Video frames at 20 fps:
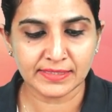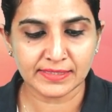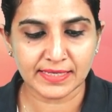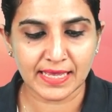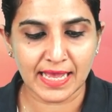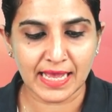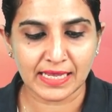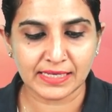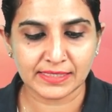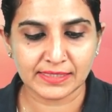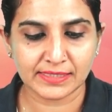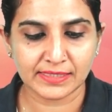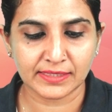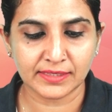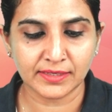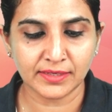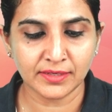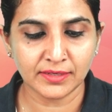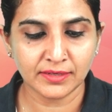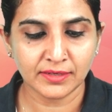as
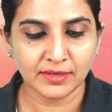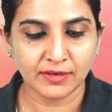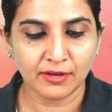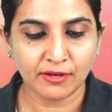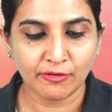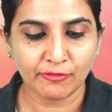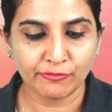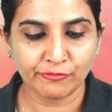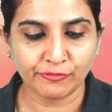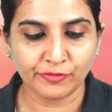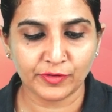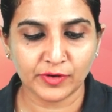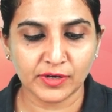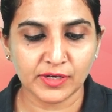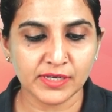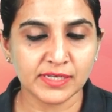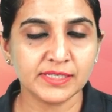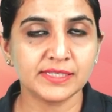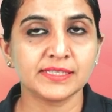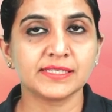the
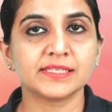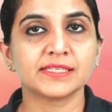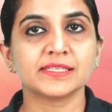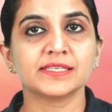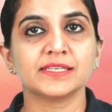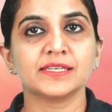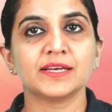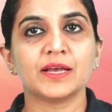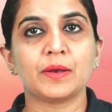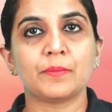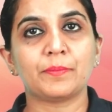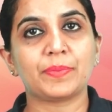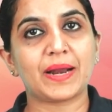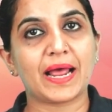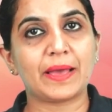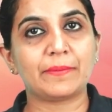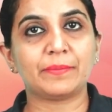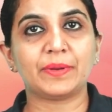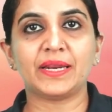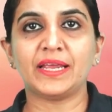first
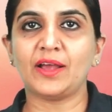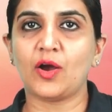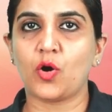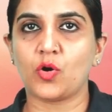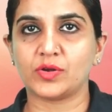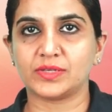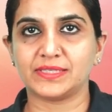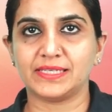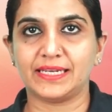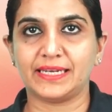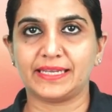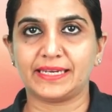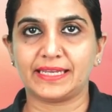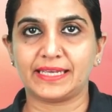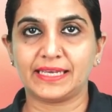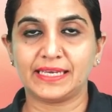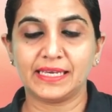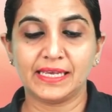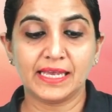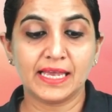primary auxiliary.